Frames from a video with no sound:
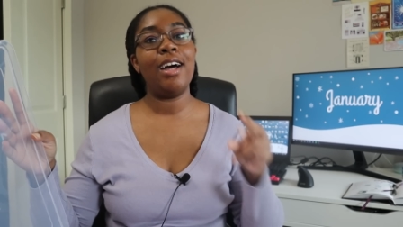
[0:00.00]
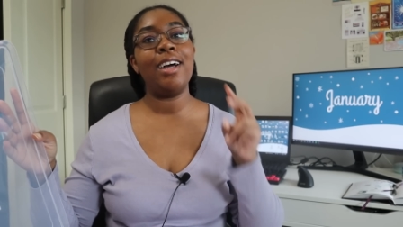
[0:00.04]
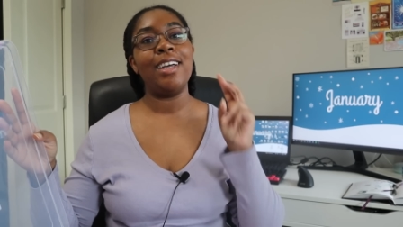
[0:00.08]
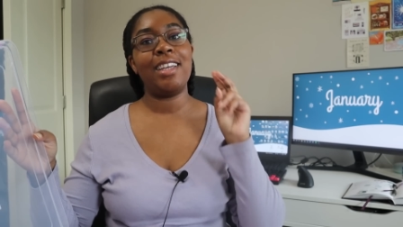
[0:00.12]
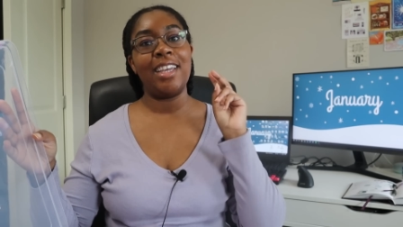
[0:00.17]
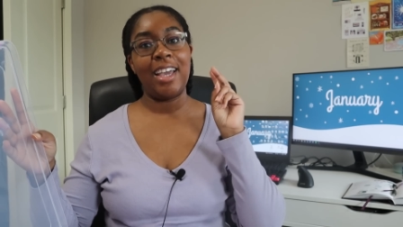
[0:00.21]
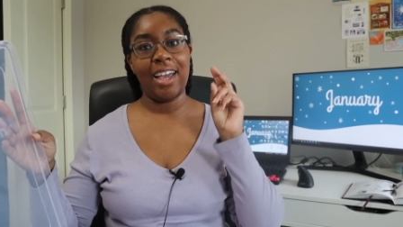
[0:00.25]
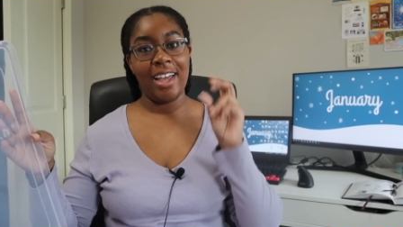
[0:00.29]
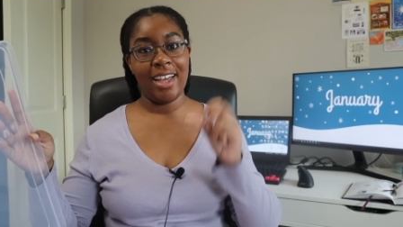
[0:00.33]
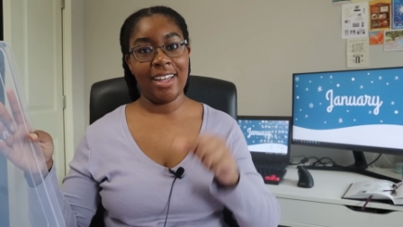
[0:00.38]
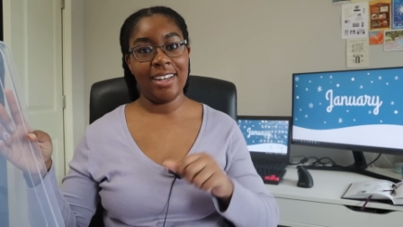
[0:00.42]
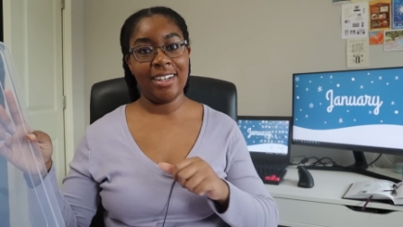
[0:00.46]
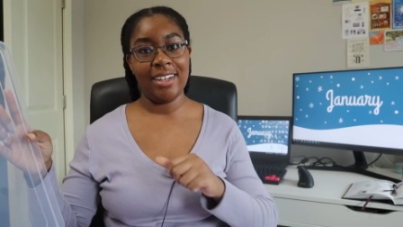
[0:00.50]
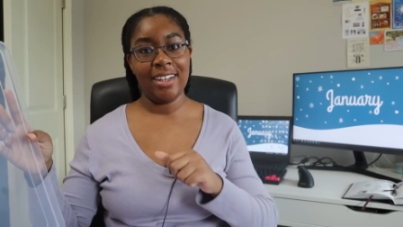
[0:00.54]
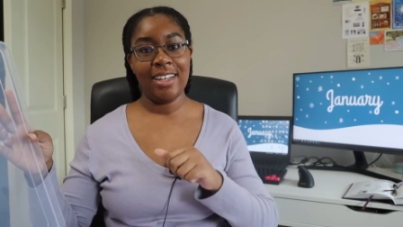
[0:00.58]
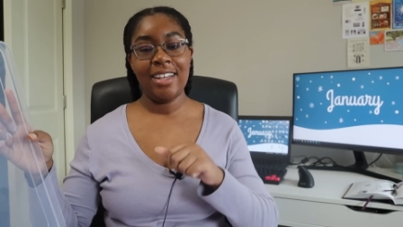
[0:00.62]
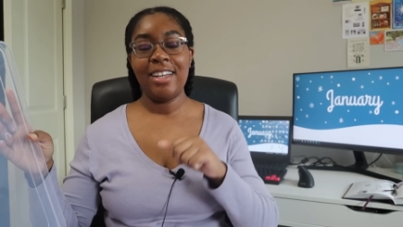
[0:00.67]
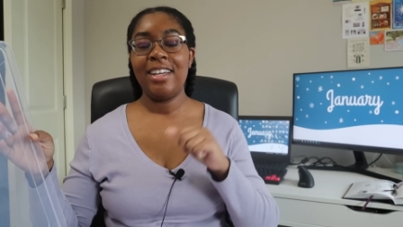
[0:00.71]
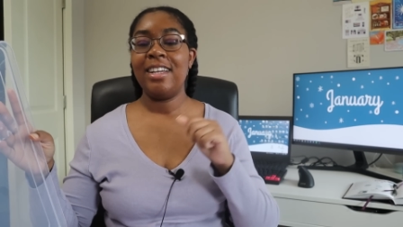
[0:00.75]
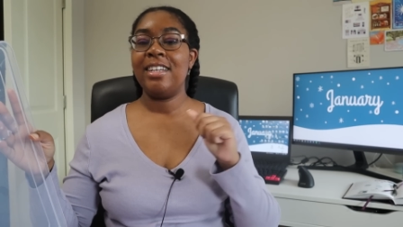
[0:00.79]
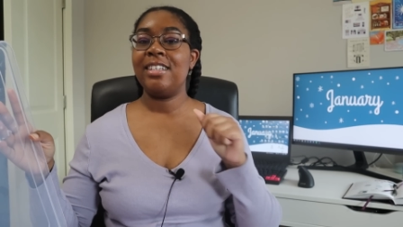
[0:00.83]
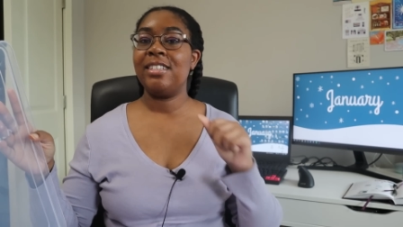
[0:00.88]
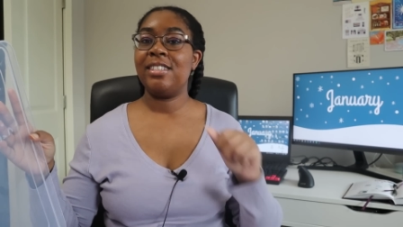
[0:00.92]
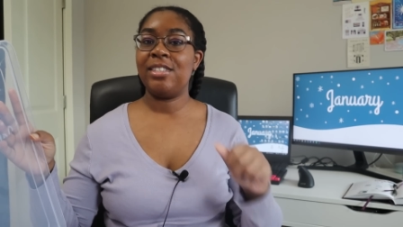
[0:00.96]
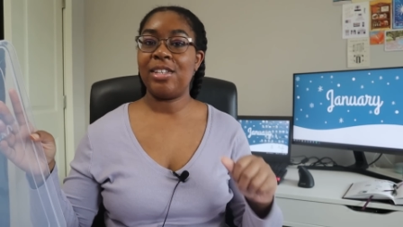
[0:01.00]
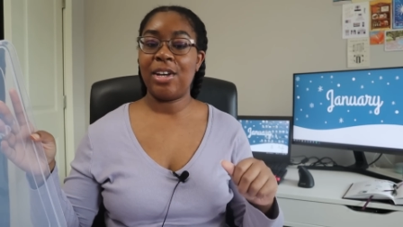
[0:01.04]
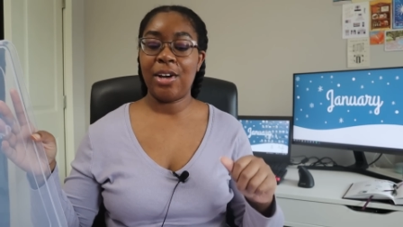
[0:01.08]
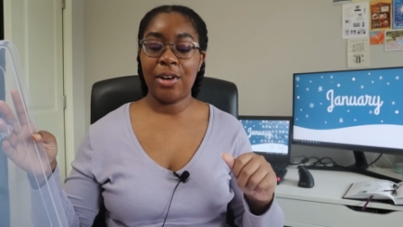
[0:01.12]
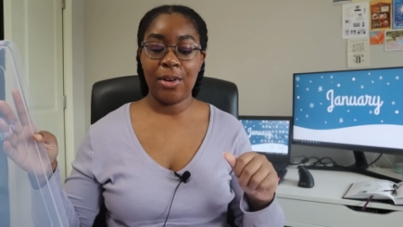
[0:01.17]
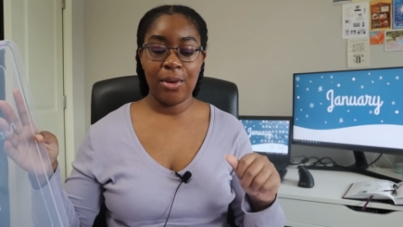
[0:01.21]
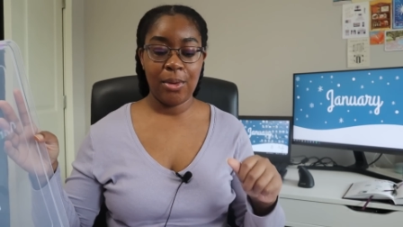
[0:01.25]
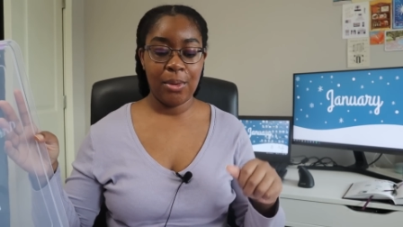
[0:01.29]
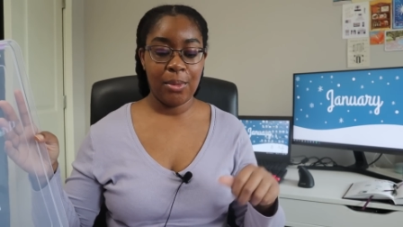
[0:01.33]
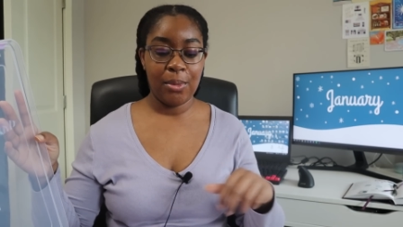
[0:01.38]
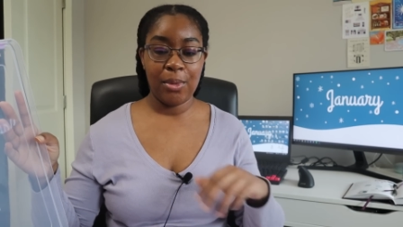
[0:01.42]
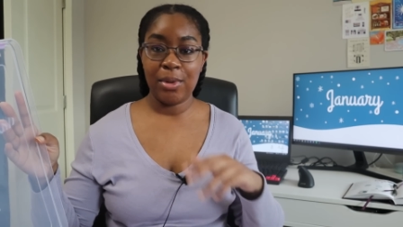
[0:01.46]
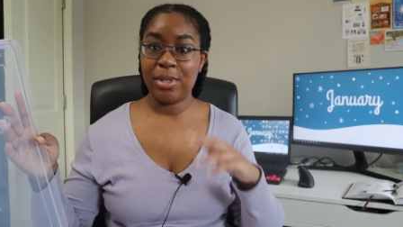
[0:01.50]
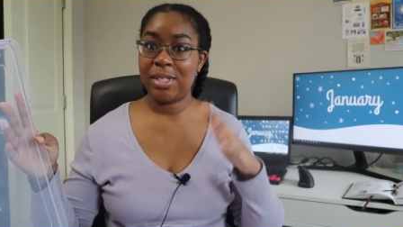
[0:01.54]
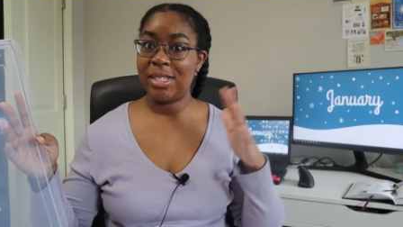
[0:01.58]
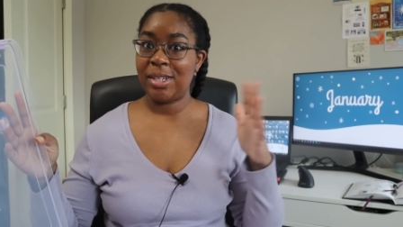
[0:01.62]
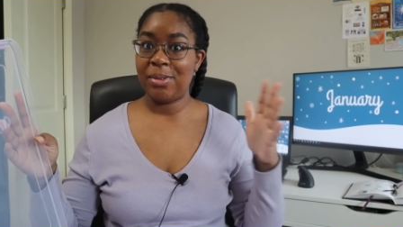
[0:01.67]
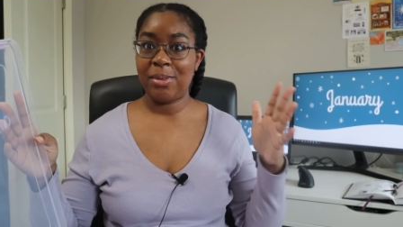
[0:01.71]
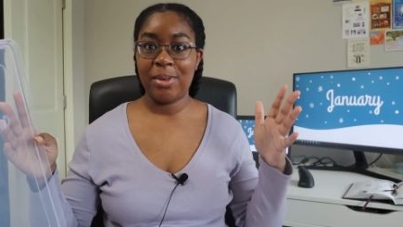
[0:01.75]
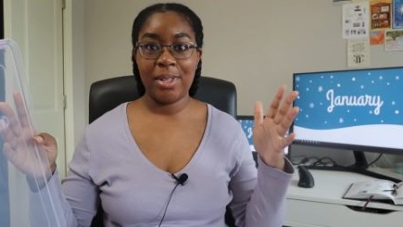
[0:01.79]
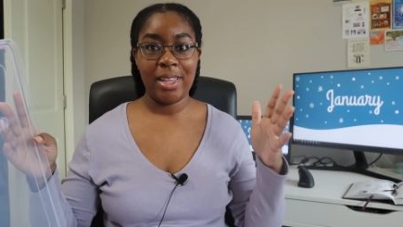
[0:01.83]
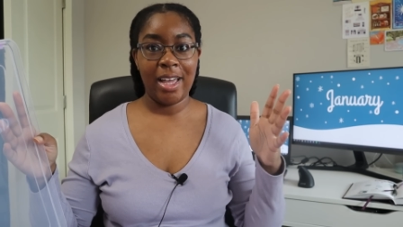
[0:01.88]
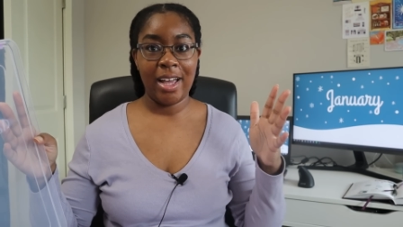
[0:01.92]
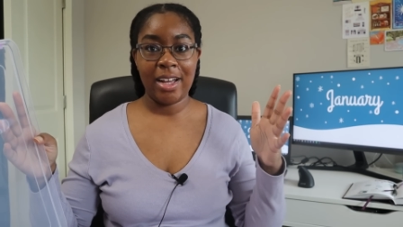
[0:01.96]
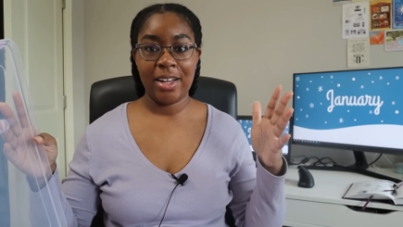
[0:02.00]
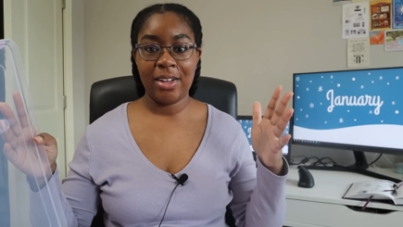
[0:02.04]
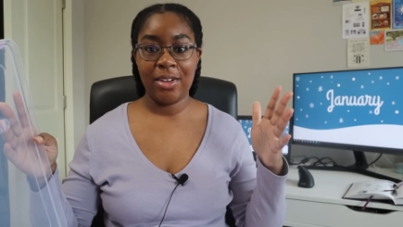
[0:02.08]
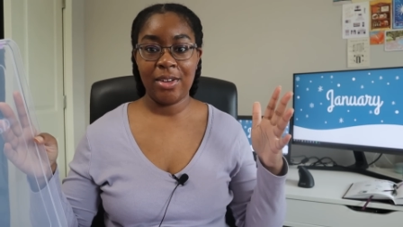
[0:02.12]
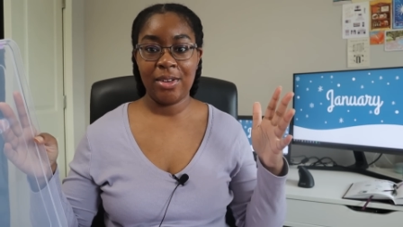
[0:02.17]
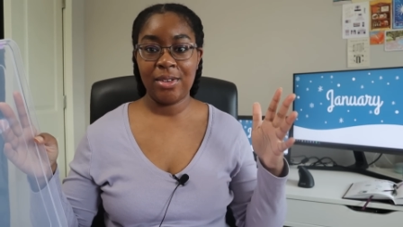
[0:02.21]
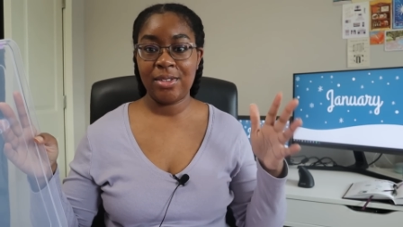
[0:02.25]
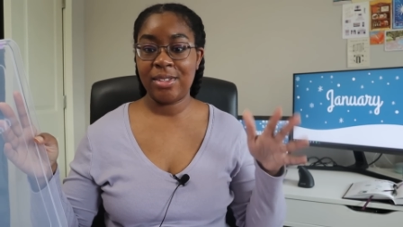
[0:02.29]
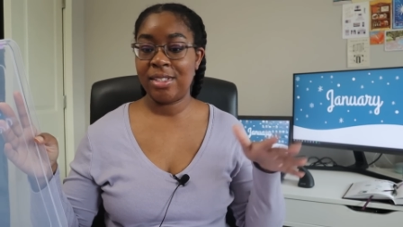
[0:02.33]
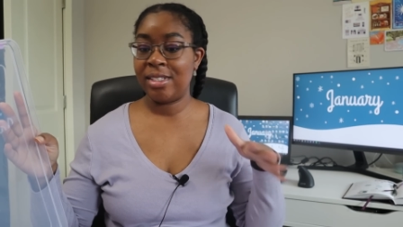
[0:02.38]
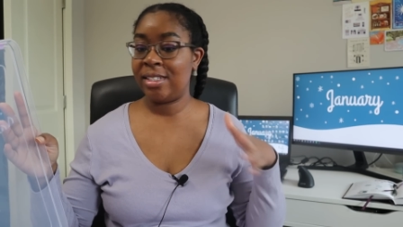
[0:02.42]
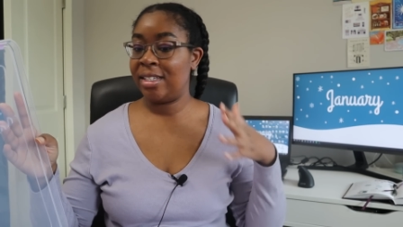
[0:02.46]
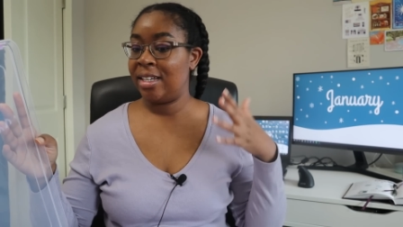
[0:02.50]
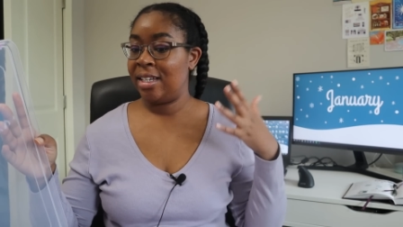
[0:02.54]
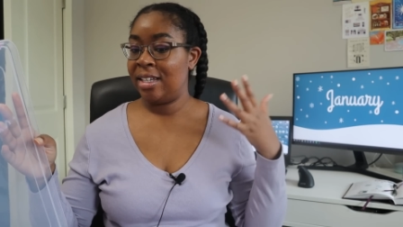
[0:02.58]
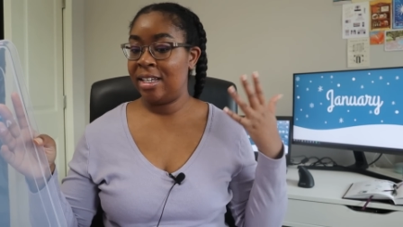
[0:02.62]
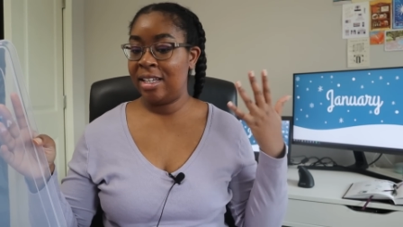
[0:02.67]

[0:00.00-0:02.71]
again. So we'll see where that goes.